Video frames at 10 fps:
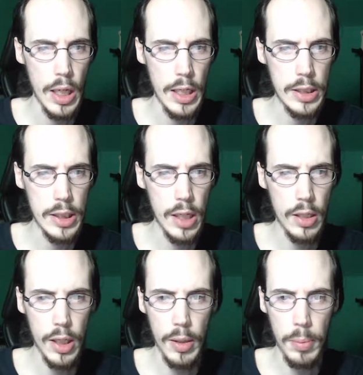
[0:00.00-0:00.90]
He said it
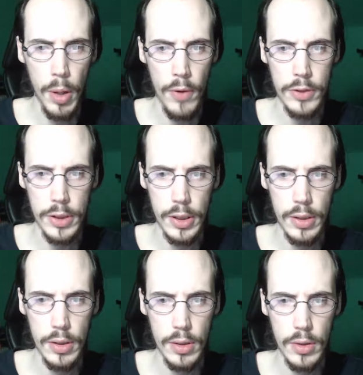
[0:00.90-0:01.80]
like a prophecy.
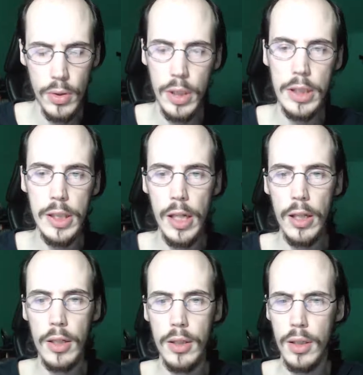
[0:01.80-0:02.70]
Or he said
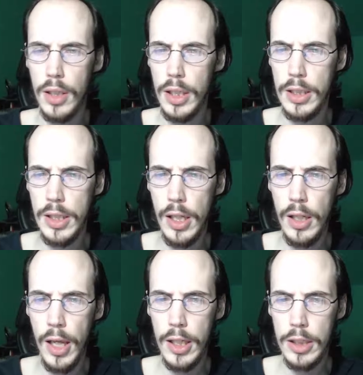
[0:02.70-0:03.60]

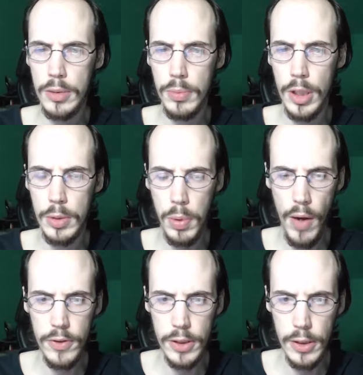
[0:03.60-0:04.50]
like it's
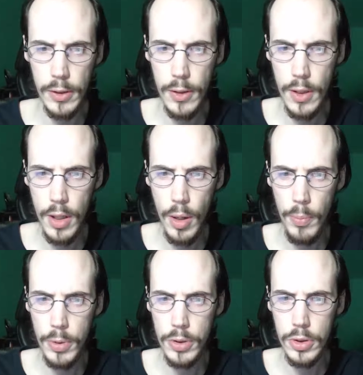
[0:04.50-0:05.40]
prophecy.
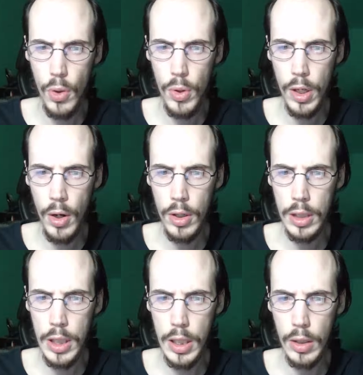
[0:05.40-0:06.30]
But there's no
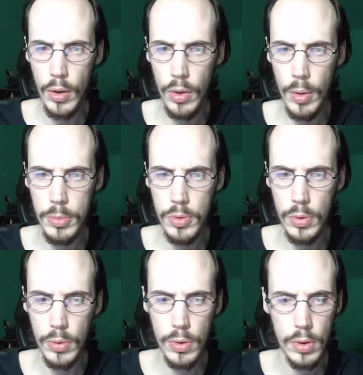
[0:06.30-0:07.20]
guarantee it'll come
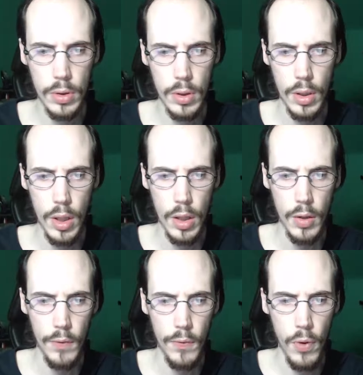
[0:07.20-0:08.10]
true.
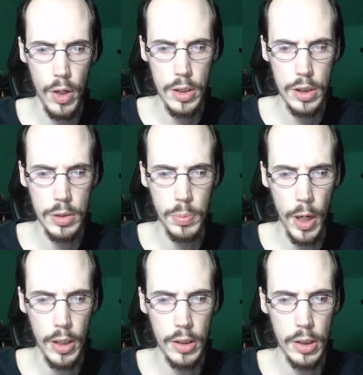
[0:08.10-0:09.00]
The voyage is
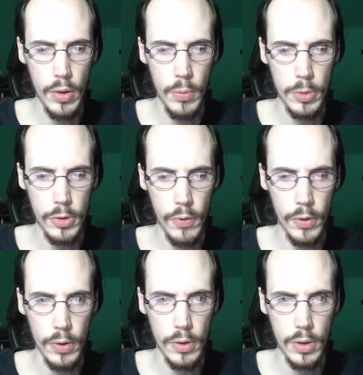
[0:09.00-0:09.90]
practically almost
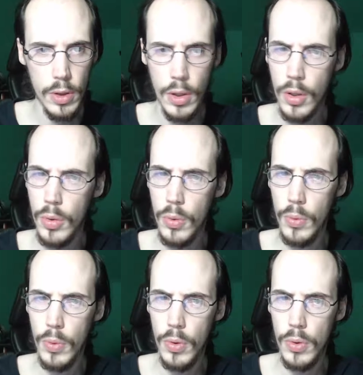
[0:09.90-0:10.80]
over.
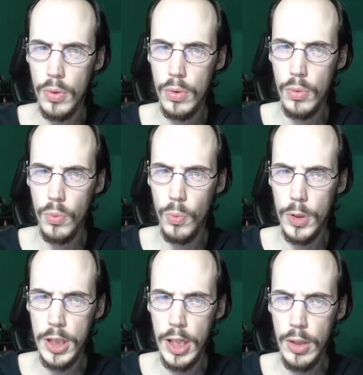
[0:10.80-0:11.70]
Well,
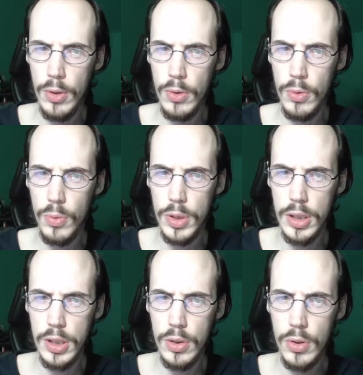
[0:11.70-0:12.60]
wasn't
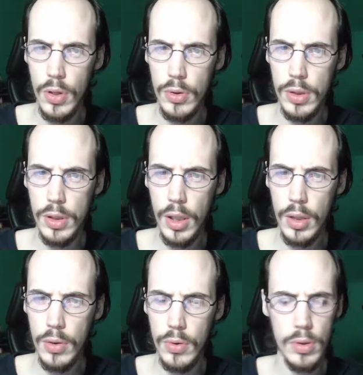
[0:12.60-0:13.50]
the skeleton
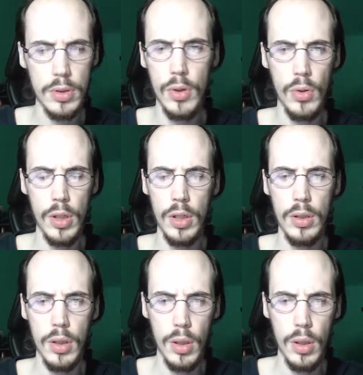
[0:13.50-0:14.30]
knight or the skull knight